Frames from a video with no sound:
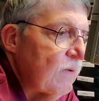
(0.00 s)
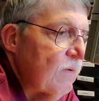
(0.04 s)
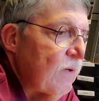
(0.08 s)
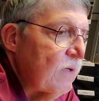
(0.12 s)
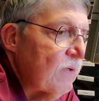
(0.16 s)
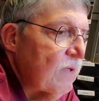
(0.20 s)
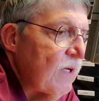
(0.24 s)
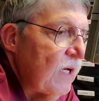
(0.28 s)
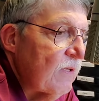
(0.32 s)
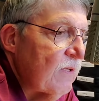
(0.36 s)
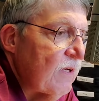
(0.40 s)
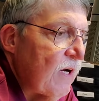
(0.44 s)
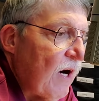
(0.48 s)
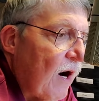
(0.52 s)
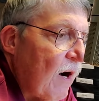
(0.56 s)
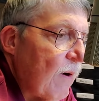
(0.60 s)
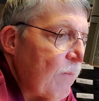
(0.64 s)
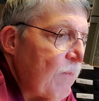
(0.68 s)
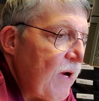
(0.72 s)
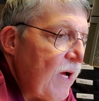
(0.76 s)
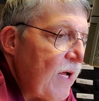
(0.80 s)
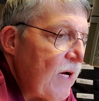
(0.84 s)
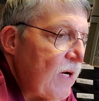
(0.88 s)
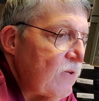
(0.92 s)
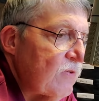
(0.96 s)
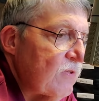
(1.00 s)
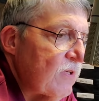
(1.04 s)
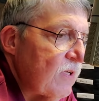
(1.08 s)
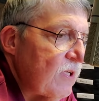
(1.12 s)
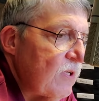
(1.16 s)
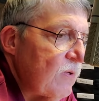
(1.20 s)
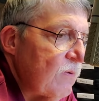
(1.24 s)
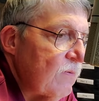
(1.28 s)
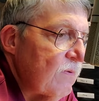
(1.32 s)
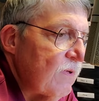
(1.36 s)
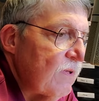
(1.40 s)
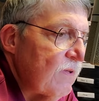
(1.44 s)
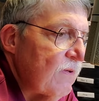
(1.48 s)
In Carb Manager,
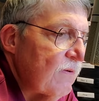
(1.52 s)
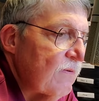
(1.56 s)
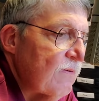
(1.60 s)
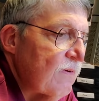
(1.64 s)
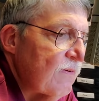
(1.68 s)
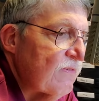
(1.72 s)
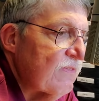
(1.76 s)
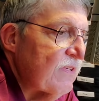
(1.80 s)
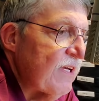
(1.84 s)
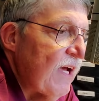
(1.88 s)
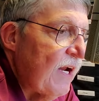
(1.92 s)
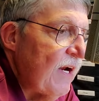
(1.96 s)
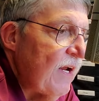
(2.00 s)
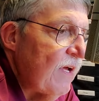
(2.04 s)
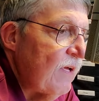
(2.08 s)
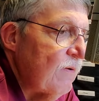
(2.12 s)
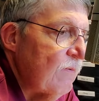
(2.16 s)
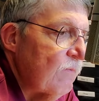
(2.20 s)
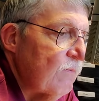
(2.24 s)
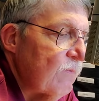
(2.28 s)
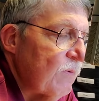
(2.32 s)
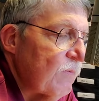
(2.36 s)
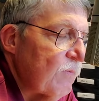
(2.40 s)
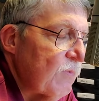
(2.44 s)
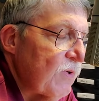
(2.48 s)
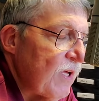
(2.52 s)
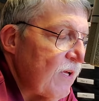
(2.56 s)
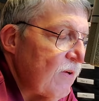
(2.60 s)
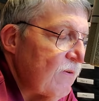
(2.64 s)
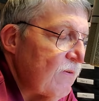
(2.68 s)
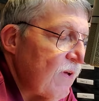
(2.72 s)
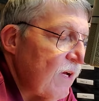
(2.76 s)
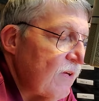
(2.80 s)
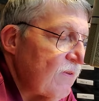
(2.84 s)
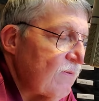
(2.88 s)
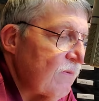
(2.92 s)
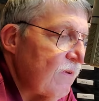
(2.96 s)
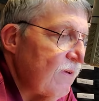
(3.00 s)
there's a setting.
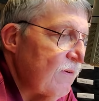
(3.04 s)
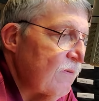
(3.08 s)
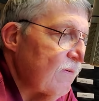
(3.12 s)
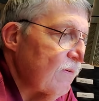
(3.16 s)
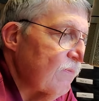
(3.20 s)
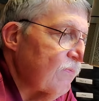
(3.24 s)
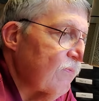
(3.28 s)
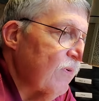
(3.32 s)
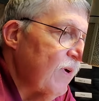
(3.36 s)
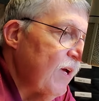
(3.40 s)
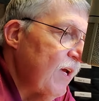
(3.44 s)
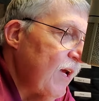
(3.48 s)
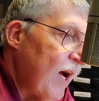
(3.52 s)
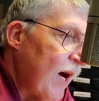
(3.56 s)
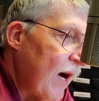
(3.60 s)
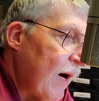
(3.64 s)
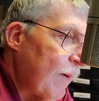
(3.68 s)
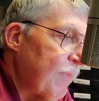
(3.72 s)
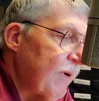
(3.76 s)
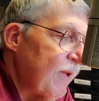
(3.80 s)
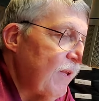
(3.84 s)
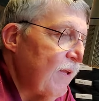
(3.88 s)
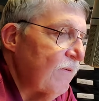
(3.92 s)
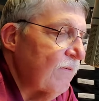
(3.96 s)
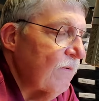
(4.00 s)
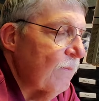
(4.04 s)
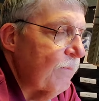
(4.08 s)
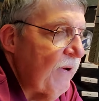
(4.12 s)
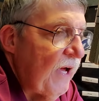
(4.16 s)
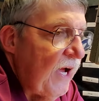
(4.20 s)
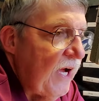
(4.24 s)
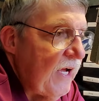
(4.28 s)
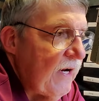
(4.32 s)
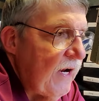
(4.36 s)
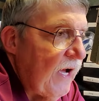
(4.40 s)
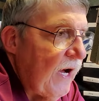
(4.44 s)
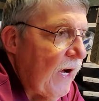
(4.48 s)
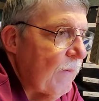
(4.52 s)
There's a free app and there's a
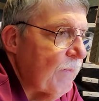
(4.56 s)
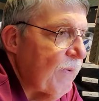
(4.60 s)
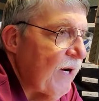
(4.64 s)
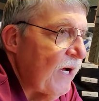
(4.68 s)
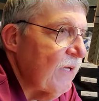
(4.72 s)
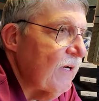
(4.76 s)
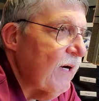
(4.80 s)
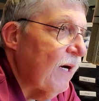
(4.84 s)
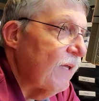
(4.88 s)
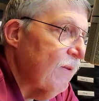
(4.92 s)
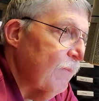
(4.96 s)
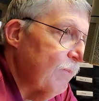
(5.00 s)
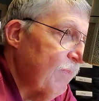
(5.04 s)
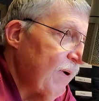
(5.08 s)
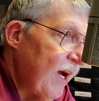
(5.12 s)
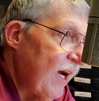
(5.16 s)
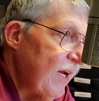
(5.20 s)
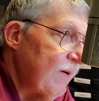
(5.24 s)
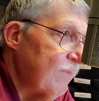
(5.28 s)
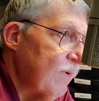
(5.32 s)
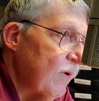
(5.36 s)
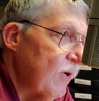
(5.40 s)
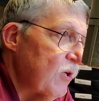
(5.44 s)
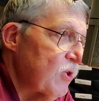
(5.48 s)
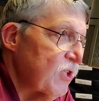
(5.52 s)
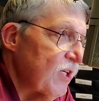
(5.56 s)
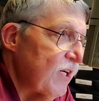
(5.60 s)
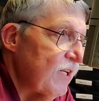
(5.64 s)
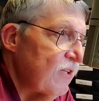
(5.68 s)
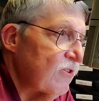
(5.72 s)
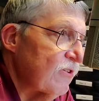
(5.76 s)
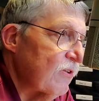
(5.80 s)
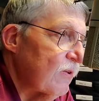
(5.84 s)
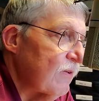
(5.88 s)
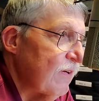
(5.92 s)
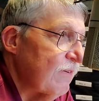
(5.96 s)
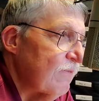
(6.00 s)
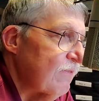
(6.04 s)
paid app. I got the paid version.
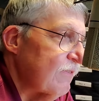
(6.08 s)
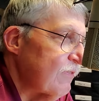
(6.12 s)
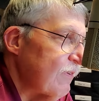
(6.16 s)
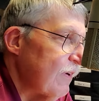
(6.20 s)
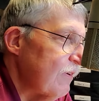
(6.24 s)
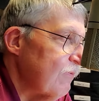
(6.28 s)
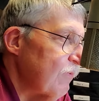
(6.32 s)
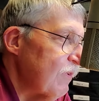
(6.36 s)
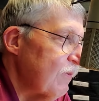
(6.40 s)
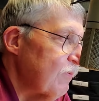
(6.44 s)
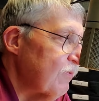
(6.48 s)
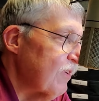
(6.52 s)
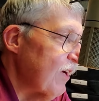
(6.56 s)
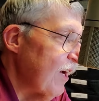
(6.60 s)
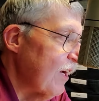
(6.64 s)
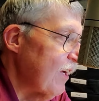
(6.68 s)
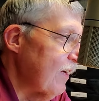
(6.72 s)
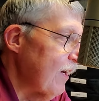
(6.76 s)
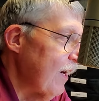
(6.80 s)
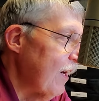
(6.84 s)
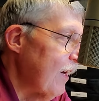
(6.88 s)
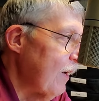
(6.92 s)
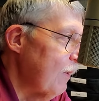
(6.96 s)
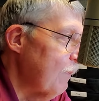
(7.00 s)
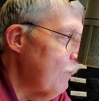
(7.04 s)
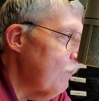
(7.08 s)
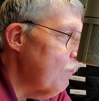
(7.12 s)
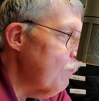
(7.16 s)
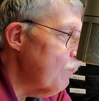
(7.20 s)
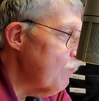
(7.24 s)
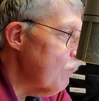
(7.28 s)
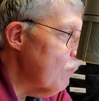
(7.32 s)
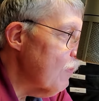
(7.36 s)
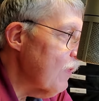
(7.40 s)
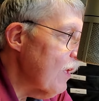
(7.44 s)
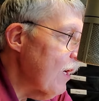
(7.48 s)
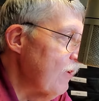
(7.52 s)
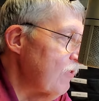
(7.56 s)
It was like
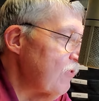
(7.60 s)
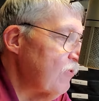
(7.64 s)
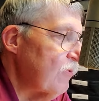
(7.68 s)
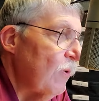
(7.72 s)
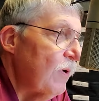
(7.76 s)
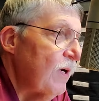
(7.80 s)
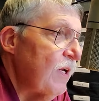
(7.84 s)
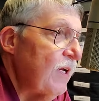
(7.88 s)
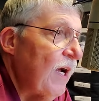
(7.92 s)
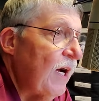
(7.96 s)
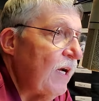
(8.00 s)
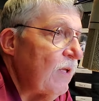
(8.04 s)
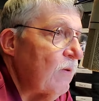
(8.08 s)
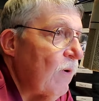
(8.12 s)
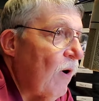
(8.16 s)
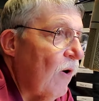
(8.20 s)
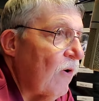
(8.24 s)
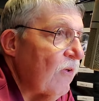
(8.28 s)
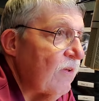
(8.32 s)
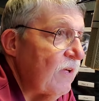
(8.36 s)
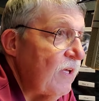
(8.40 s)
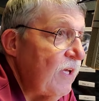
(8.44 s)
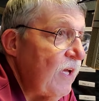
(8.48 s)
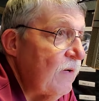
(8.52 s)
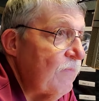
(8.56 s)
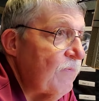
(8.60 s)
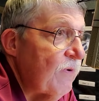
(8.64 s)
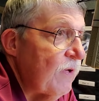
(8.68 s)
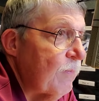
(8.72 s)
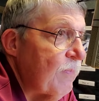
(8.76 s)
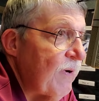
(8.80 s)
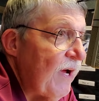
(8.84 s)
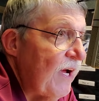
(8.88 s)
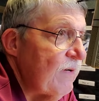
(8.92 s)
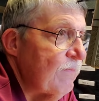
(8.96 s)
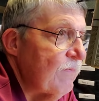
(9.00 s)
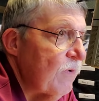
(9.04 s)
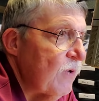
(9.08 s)
it's $39 a year for the
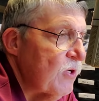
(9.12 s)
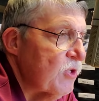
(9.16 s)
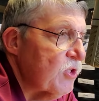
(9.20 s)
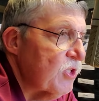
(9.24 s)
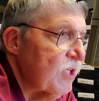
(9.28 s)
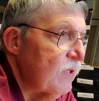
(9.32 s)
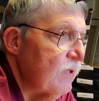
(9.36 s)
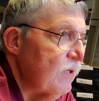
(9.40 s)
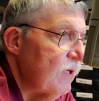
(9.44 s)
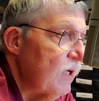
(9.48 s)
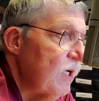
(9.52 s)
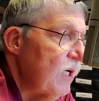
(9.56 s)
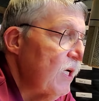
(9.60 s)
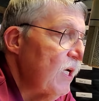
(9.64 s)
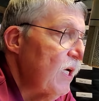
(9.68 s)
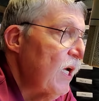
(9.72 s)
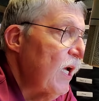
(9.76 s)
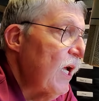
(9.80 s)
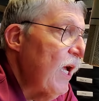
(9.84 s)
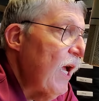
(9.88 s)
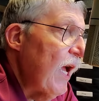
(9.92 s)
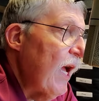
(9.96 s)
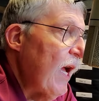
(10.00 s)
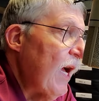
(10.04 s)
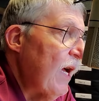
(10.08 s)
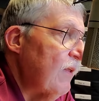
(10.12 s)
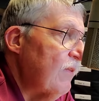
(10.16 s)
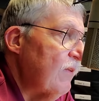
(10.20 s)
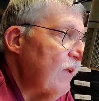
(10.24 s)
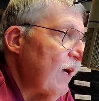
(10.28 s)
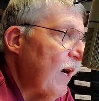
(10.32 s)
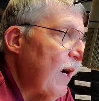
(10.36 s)
paid version, and